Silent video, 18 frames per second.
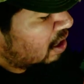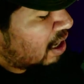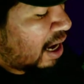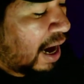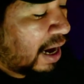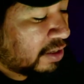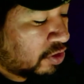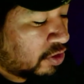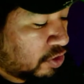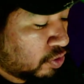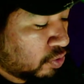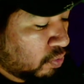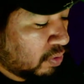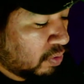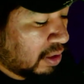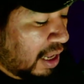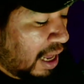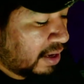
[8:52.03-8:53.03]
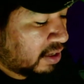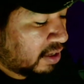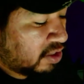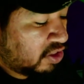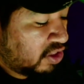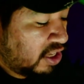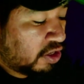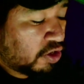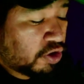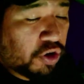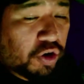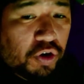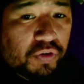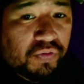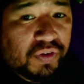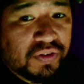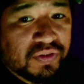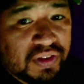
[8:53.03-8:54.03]
I do like the
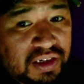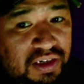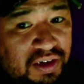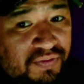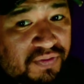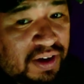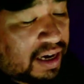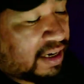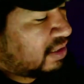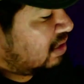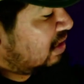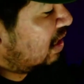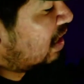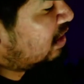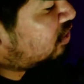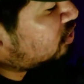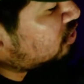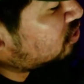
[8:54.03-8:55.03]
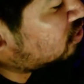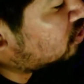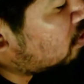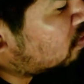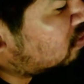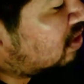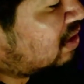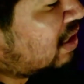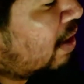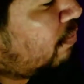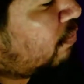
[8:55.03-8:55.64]
curve of the device. And I just noticed that